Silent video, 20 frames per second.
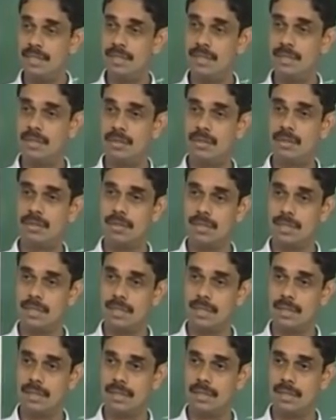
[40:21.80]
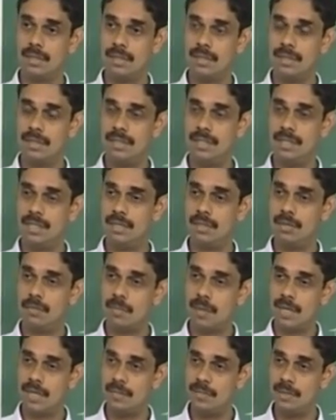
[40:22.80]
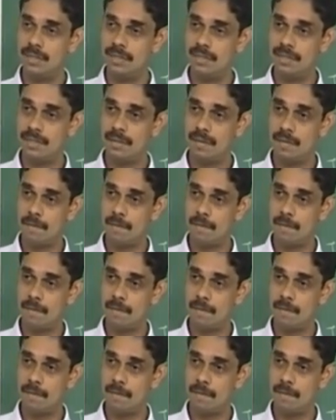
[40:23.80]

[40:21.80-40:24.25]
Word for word: 0 j naught prime is